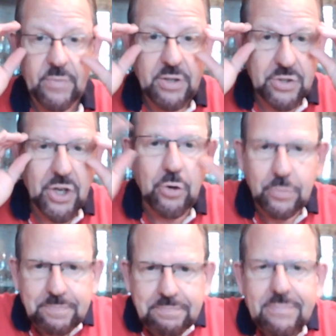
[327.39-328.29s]
So,
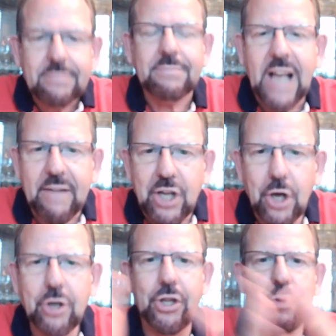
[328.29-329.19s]
having
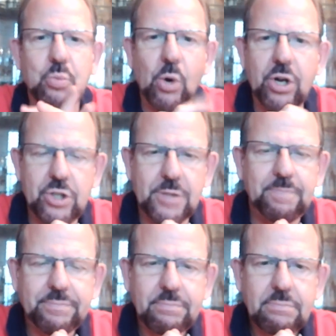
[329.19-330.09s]
heard those words,
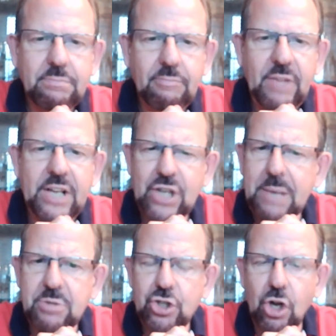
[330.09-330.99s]

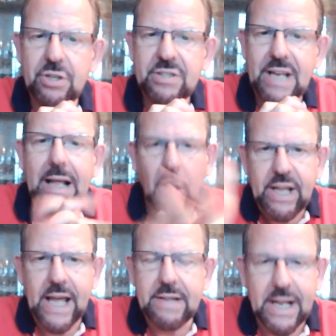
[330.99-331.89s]
James and John are saying,
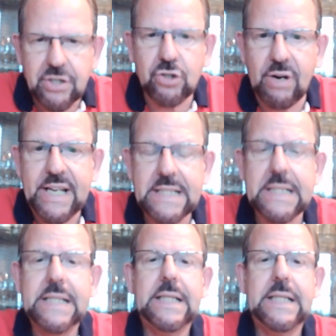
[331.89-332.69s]
okay, that's great.